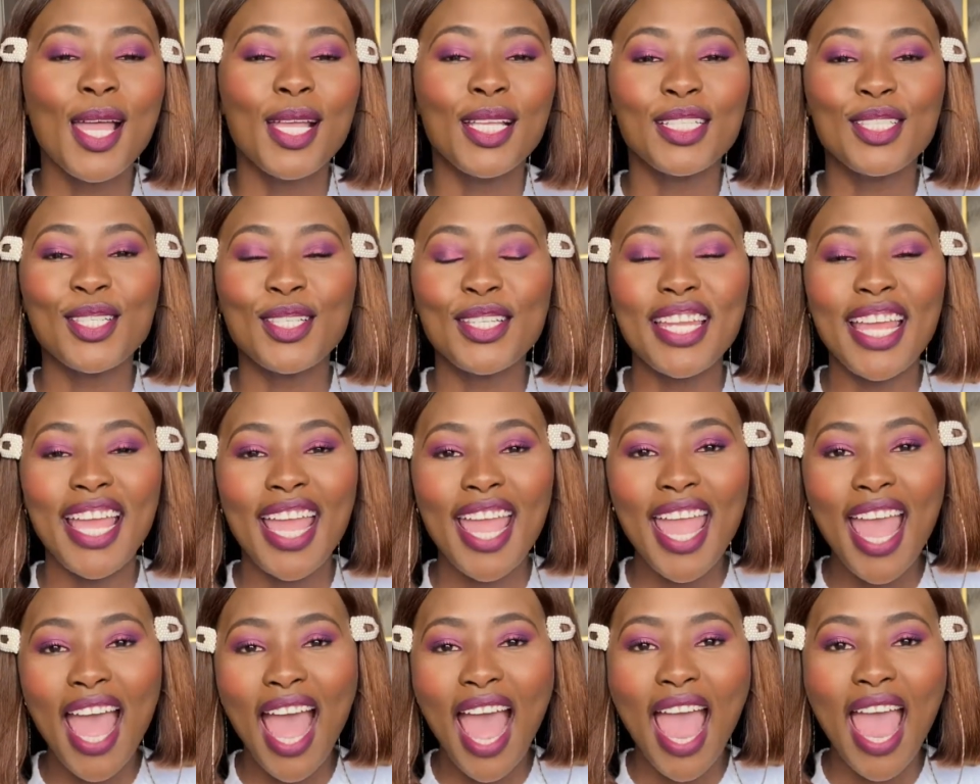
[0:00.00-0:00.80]

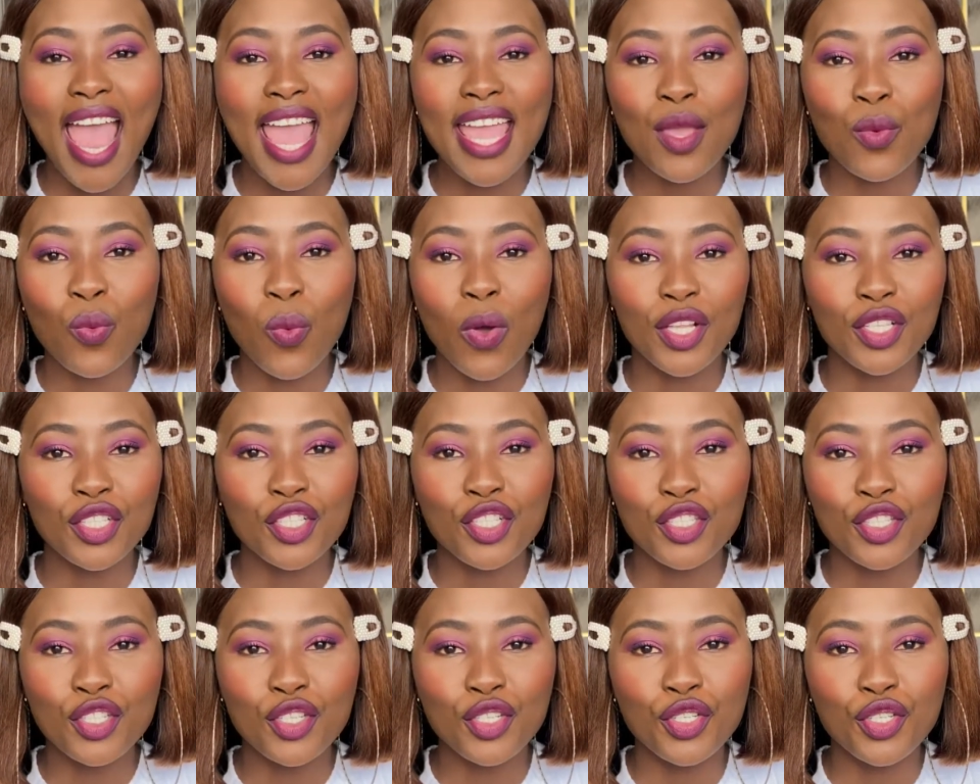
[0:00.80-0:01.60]
Today I
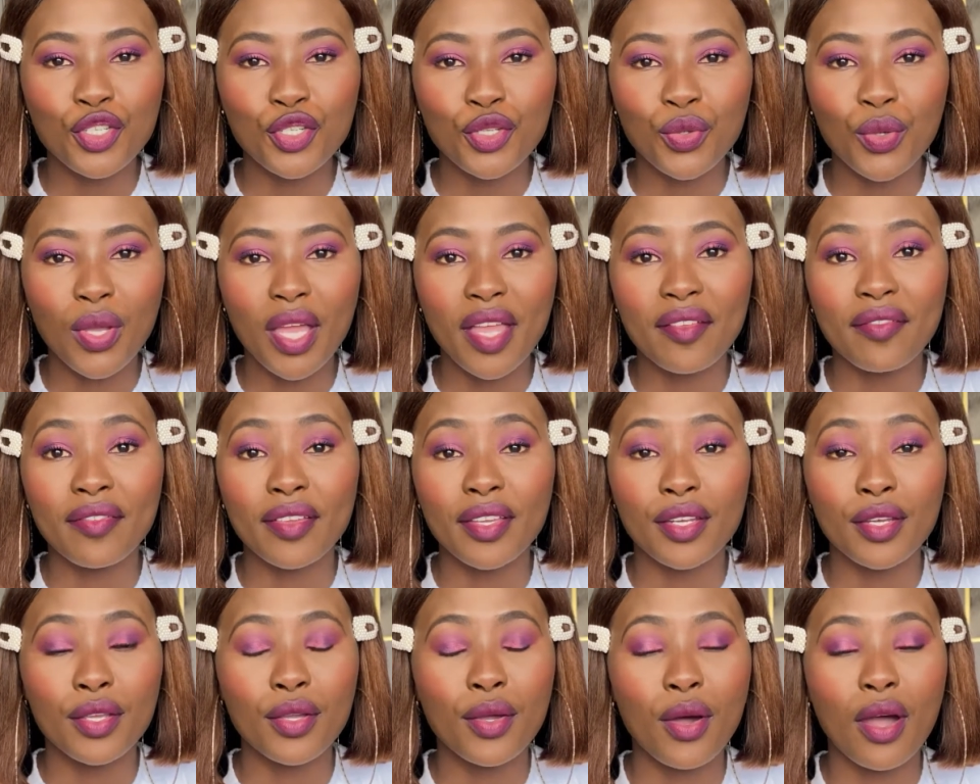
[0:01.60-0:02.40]
want to do a
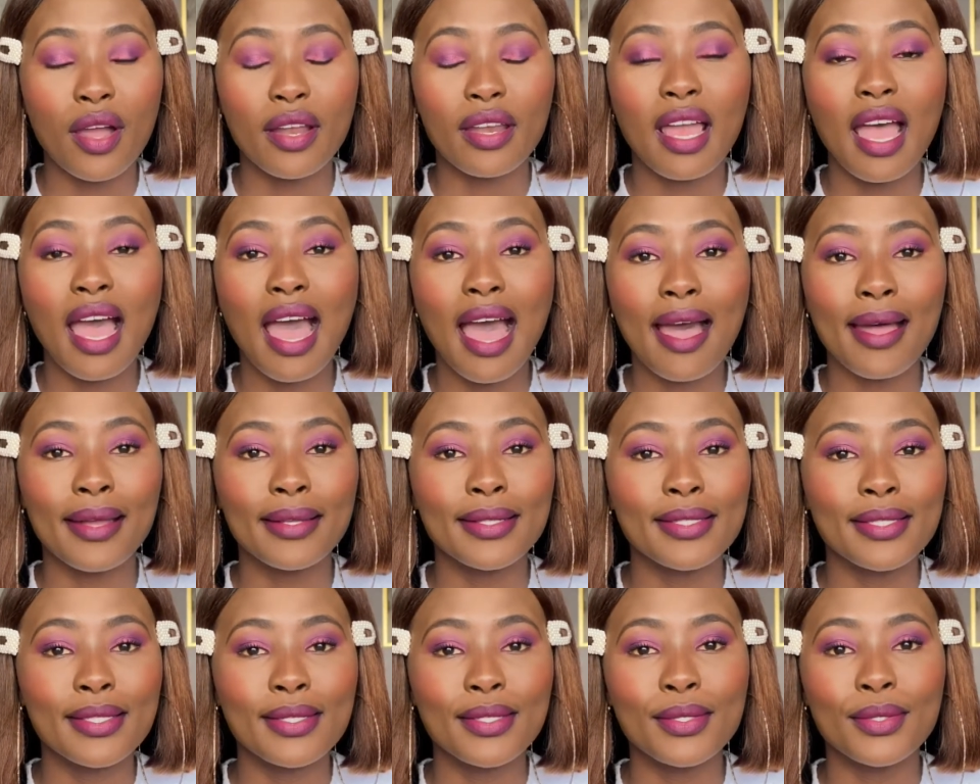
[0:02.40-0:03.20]
video on how
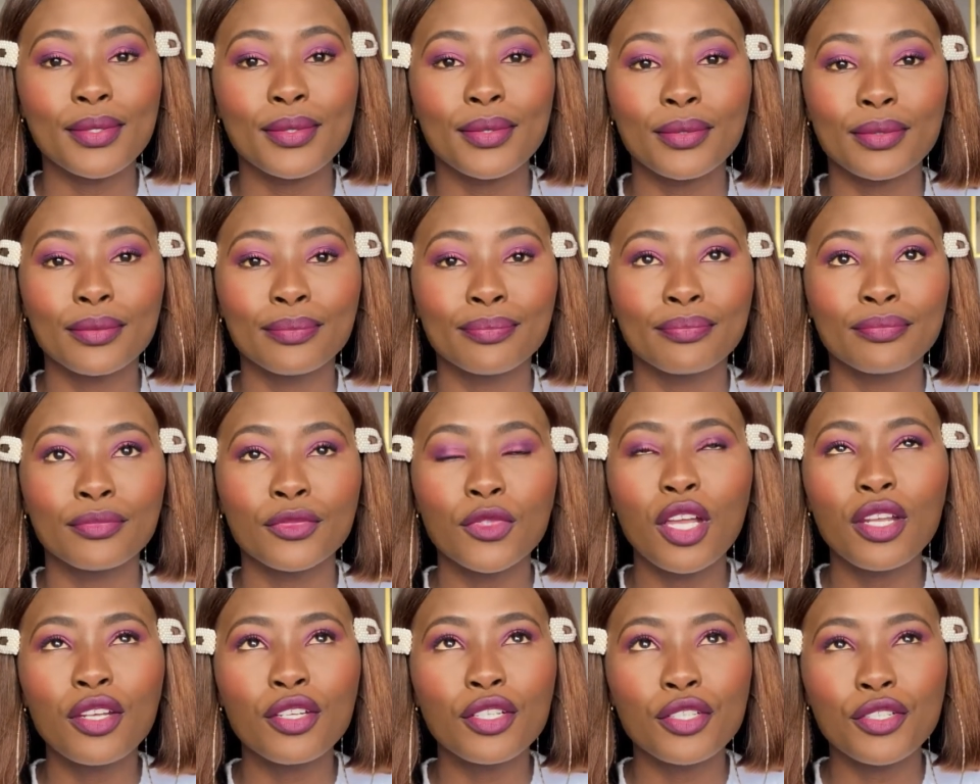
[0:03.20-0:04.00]
to,
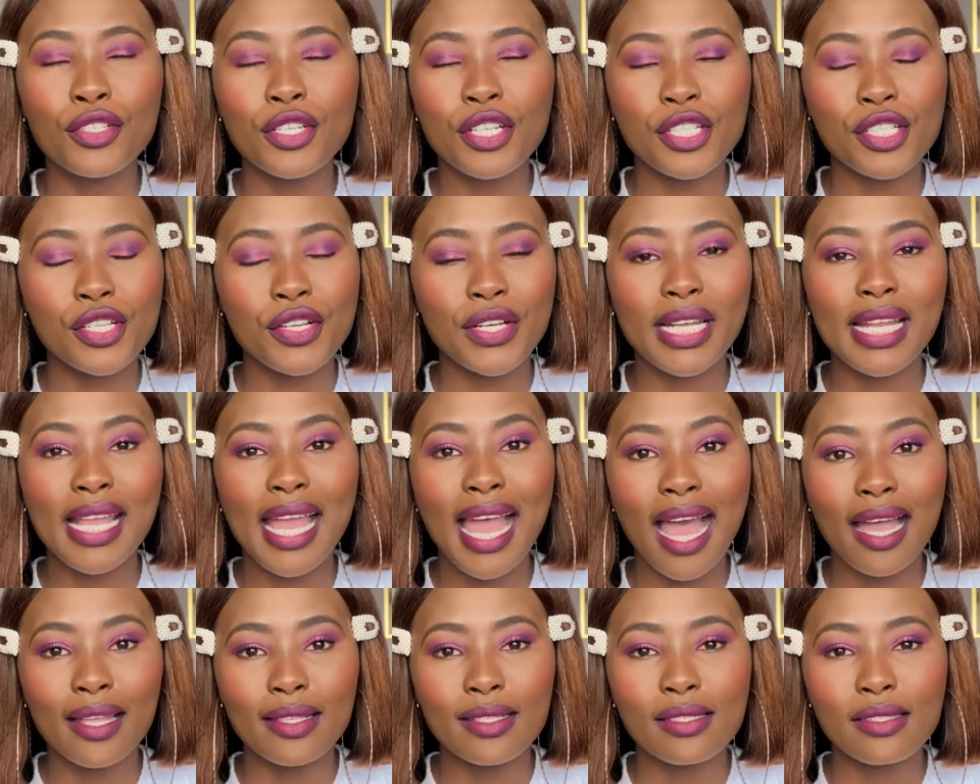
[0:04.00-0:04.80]
not necessarily
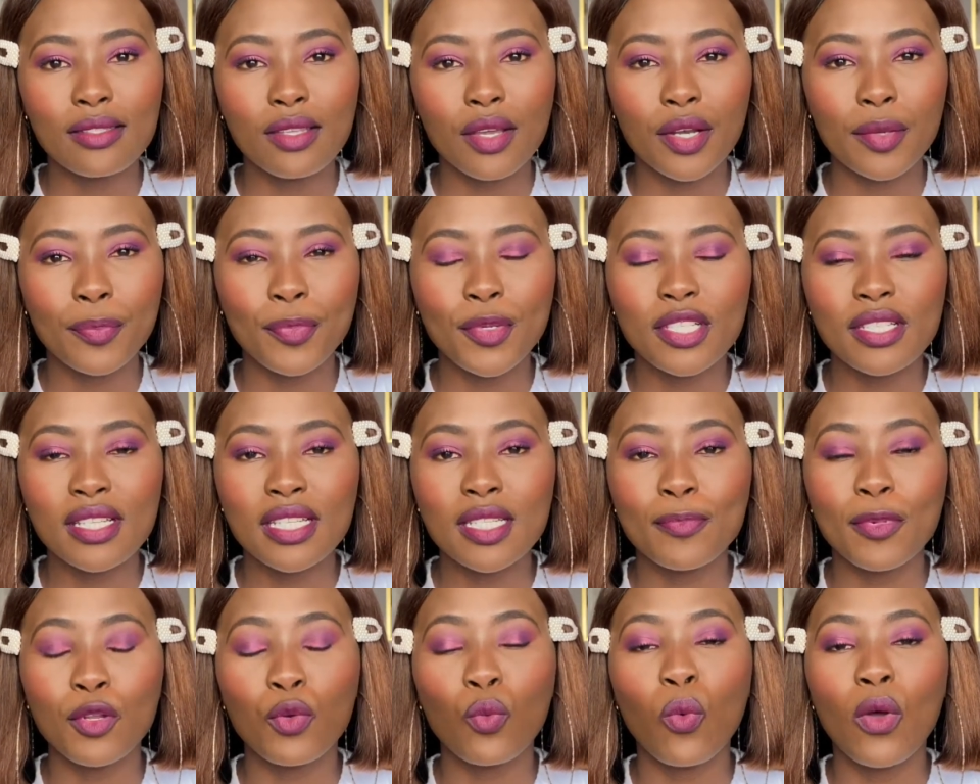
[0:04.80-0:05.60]
how to start a business,
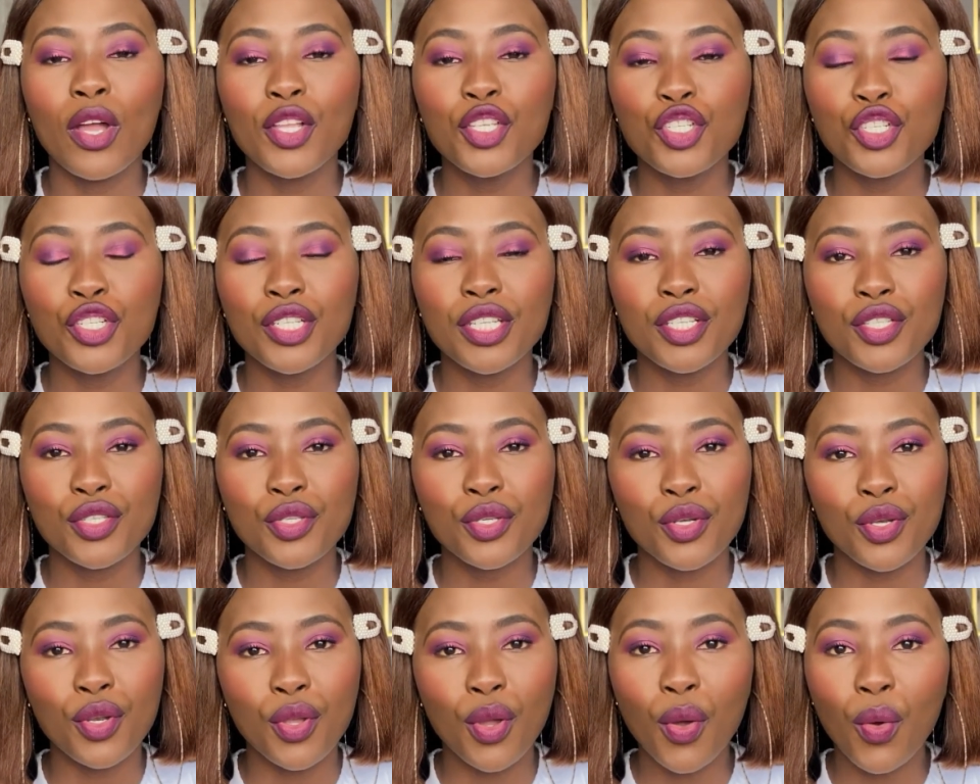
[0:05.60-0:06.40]
but what you need
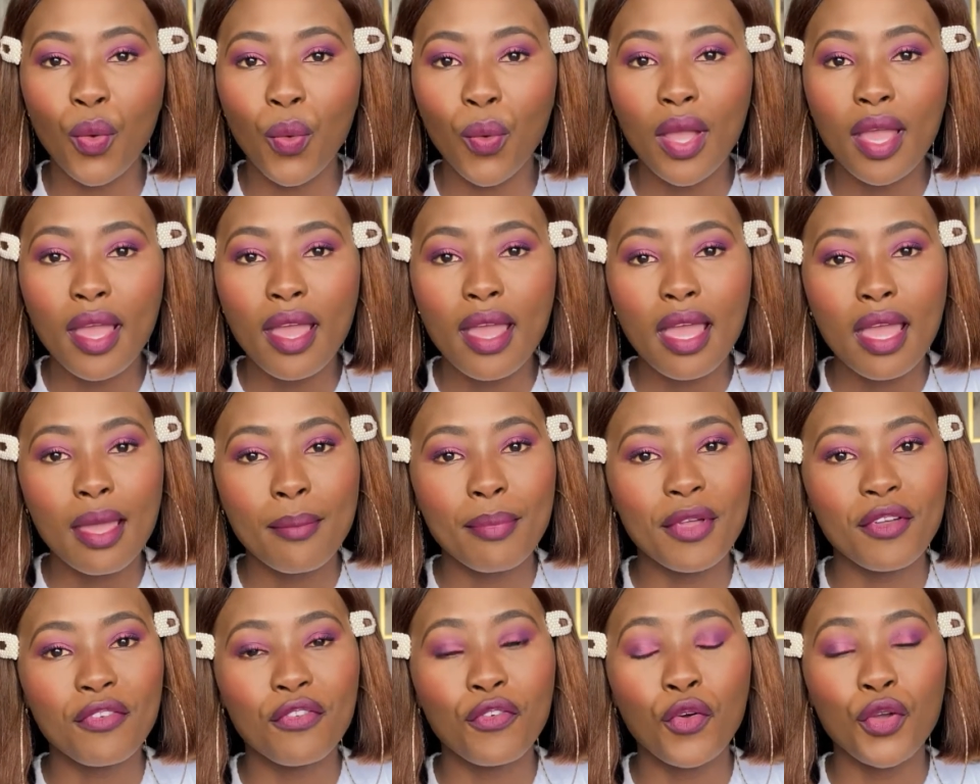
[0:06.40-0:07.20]
to know
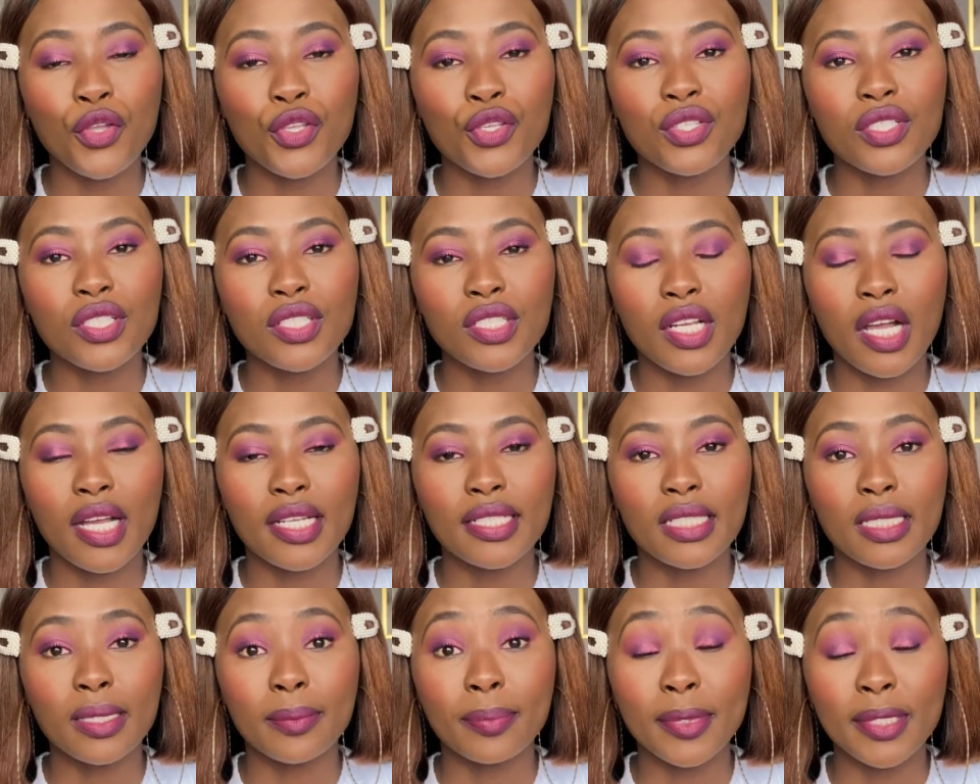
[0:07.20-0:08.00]
before you
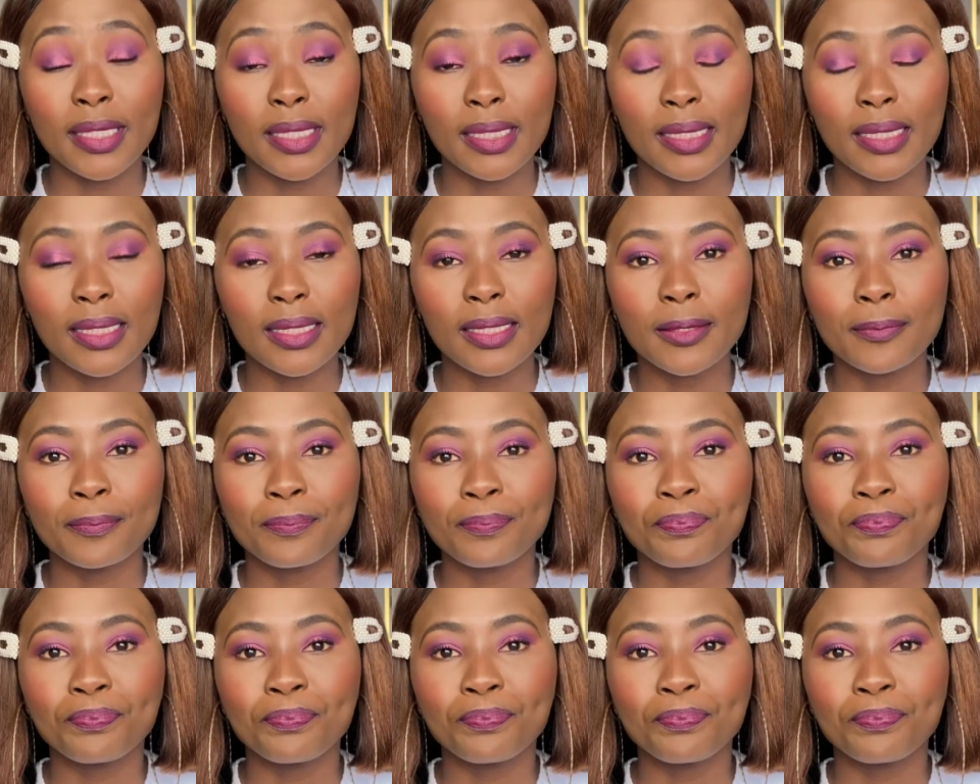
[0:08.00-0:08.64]
start a business.